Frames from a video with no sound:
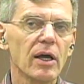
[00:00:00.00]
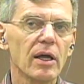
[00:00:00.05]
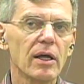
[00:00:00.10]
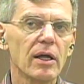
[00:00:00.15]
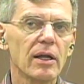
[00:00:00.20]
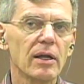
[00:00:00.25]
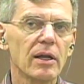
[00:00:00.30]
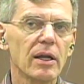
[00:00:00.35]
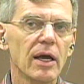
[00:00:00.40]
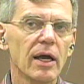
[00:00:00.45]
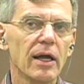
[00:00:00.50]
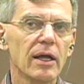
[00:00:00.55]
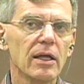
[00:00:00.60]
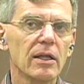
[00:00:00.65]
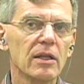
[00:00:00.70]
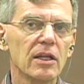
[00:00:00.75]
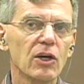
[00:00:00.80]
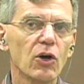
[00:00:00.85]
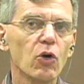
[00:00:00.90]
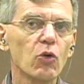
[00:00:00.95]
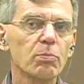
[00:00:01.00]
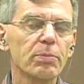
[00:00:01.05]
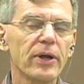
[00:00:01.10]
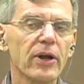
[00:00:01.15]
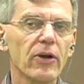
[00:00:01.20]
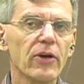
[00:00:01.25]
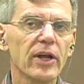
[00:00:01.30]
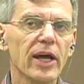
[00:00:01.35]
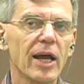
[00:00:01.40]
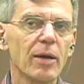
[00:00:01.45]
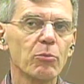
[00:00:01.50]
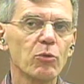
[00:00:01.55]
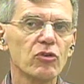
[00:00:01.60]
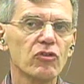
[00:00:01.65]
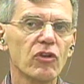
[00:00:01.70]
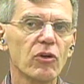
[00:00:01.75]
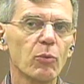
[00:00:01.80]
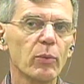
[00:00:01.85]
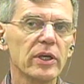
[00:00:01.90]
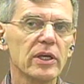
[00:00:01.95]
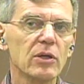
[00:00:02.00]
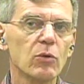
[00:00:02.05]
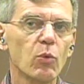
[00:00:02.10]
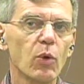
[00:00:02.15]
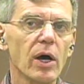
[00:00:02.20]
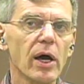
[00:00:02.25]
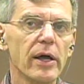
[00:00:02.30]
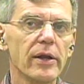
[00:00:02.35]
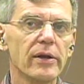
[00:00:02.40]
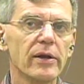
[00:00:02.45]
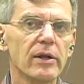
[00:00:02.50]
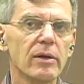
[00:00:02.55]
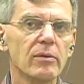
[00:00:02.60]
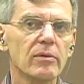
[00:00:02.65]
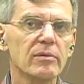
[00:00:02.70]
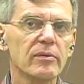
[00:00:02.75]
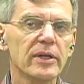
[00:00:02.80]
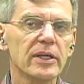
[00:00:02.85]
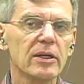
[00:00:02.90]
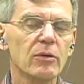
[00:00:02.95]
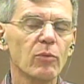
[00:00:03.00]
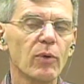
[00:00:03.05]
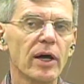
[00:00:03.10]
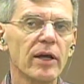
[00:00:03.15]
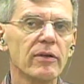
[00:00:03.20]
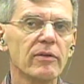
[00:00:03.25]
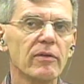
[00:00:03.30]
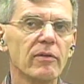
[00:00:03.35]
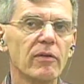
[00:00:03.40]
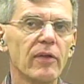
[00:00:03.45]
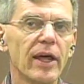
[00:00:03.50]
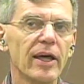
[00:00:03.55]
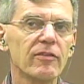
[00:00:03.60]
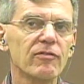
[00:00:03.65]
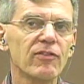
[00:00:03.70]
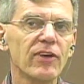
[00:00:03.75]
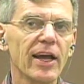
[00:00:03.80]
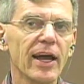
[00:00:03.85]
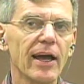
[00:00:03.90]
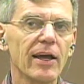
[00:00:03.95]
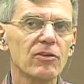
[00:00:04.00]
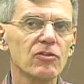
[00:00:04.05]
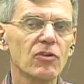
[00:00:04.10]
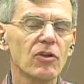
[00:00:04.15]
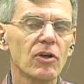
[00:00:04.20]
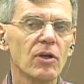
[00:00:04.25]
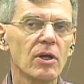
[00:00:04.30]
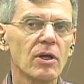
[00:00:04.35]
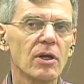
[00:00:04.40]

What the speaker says: and the old paradigm was that we could run that fast.